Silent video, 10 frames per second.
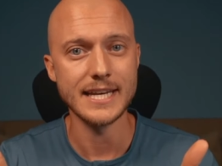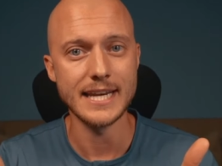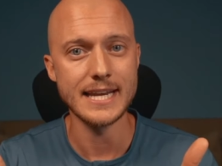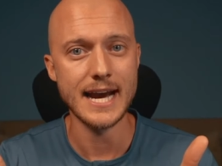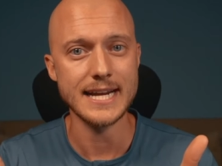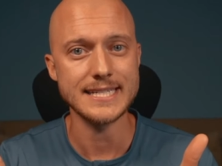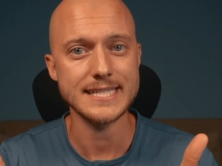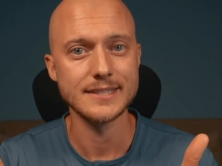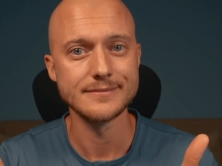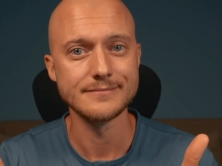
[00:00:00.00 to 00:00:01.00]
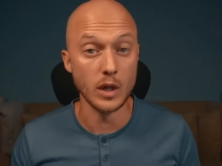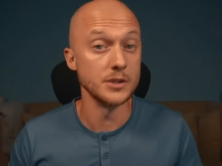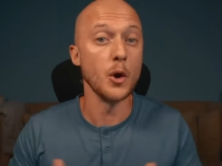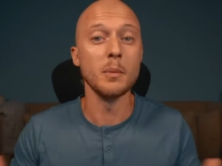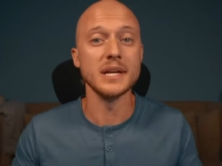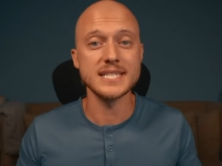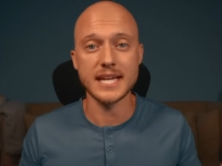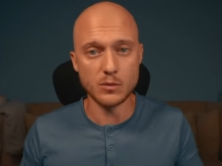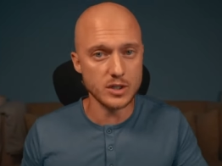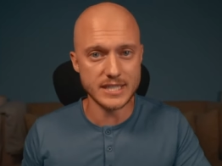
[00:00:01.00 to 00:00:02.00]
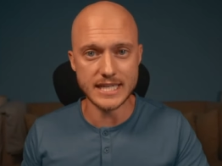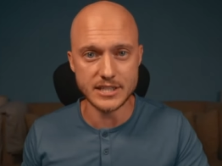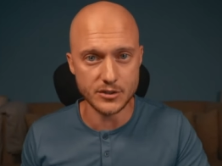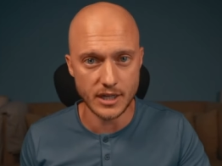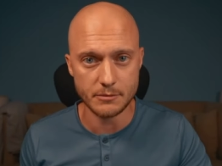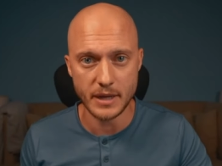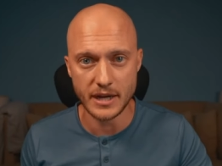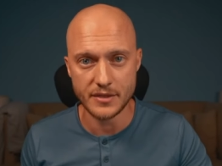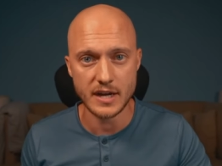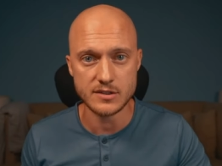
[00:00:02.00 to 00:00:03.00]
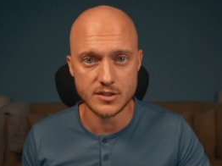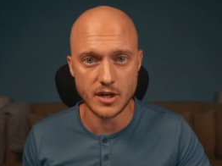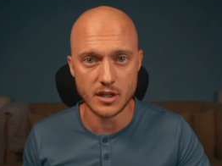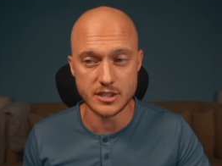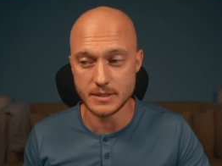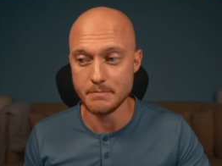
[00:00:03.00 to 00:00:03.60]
Nice. Well, nobody said it was easy to get paid one thousand dollars in